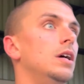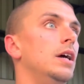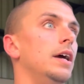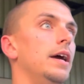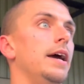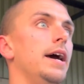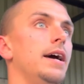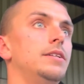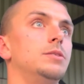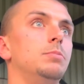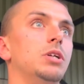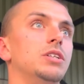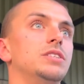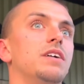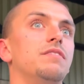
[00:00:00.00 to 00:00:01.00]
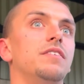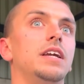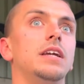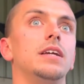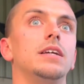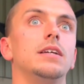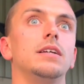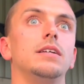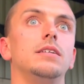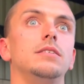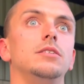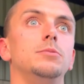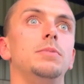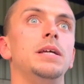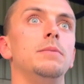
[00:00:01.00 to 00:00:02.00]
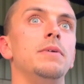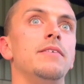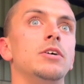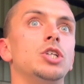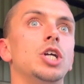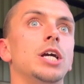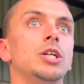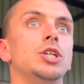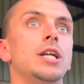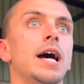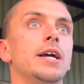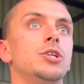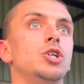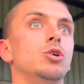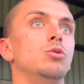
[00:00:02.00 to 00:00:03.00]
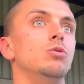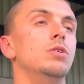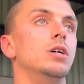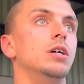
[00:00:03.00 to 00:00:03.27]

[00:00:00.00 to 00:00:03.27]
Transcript: Yeah, to be honest, I think there's been a bit of a change in attitude.